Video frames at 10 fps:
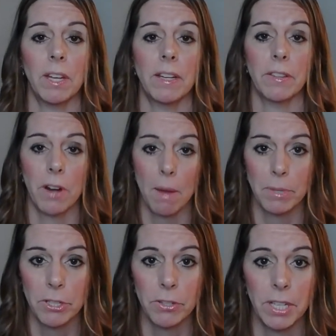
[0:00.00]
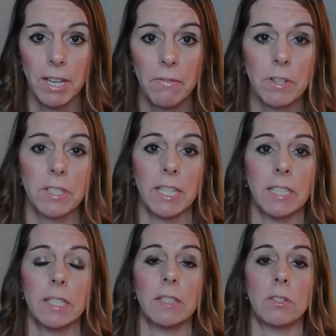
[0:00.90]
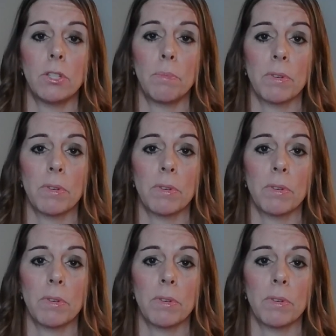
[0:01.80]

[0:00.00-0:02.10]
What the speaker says: another opportunity for citizens to